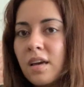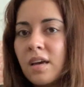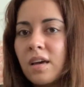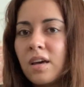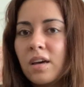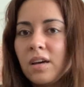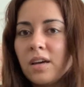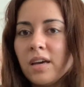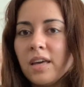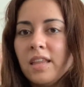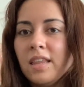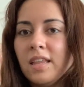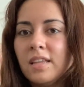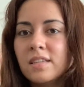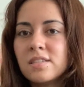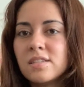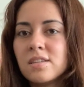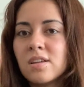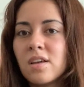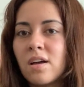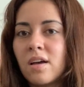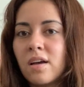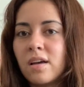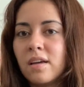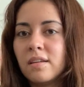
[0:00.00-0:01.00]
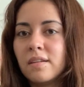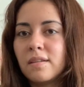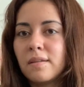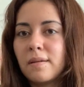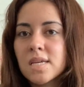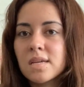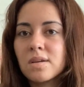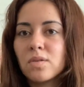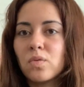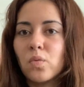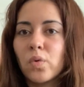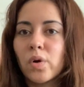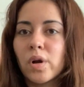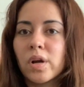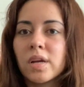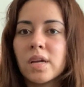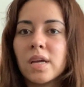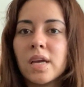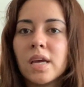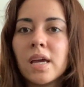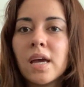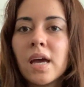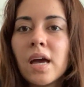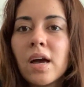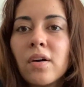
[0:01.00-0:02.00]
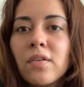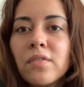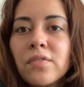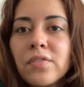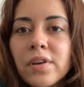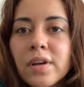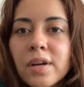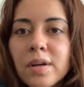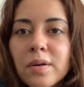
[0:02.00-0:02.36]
okay, that's not working out very